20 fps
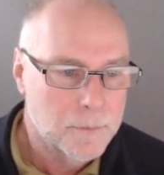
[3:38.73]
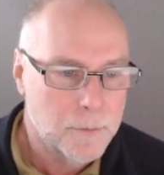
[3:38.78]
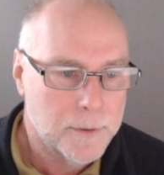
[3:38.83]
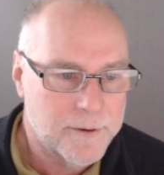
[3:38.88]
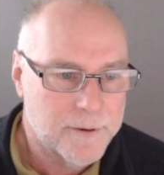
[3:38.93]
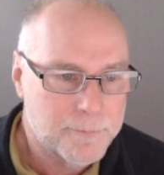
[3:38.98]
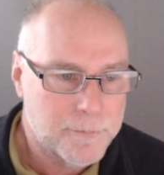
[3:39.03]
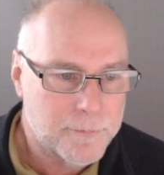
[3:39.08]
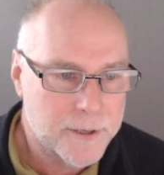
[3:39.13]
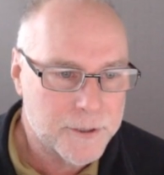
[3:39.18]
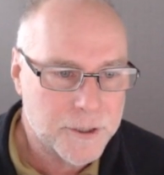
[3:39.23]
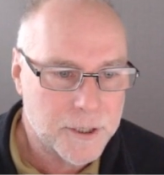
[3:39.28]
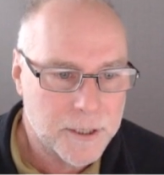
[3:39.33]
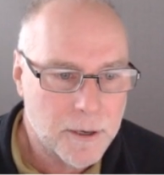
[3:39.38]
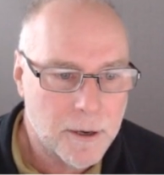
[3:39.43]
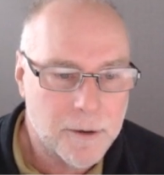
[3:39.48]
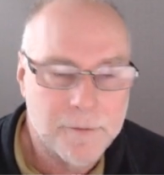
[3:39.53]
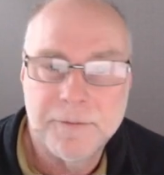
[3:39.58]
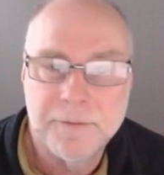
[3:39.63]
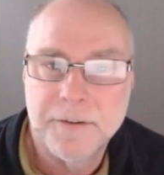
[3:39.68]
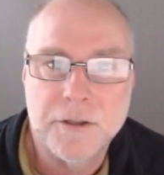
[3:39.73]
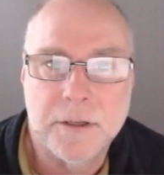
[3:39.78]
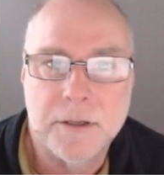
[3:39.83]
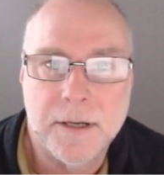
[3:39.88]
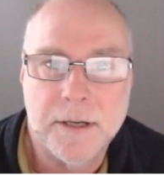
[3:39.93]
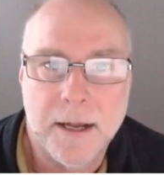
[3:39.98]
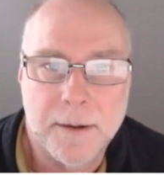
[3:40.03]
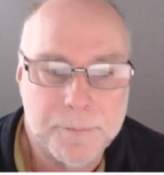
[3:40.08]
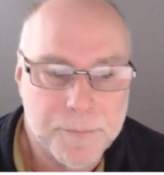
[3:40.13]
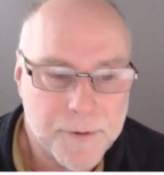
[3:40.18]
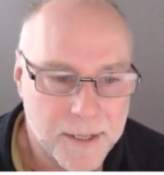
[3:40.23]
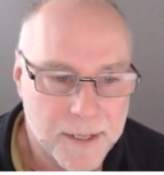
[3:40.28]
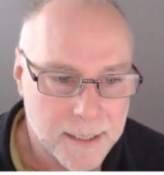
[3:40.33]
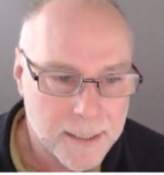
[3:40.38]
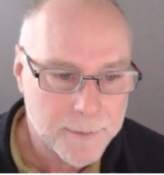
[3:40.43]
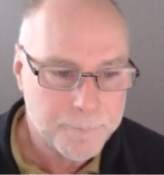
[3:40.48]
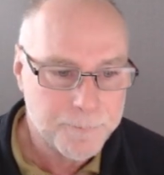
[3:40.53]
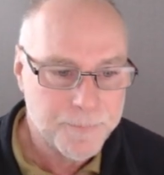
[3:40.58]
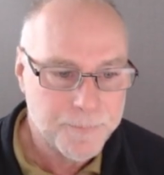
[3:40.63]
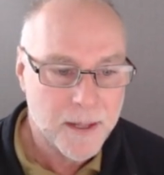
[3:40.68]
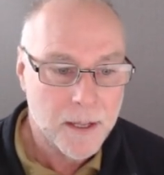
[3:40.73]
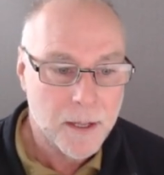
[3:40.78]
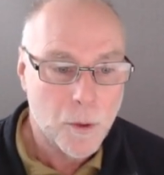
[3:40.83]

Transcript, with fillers: We have pressure coefficient up there.